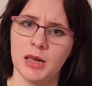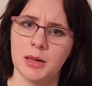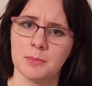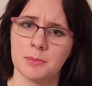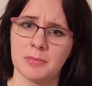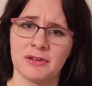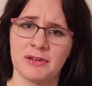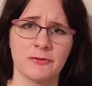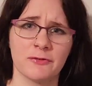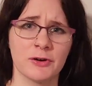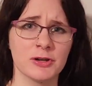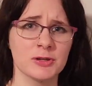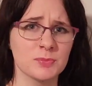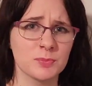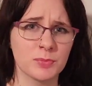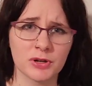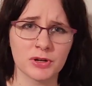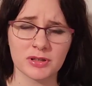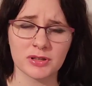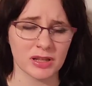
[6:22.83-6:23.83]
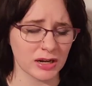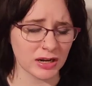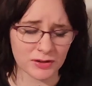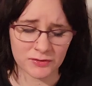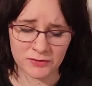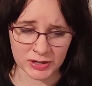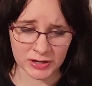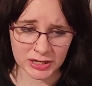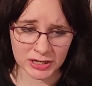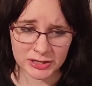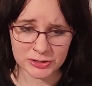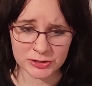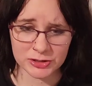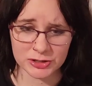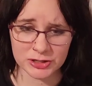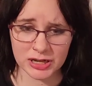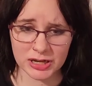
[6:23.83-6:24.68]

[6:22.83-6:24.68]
My first book that I finished,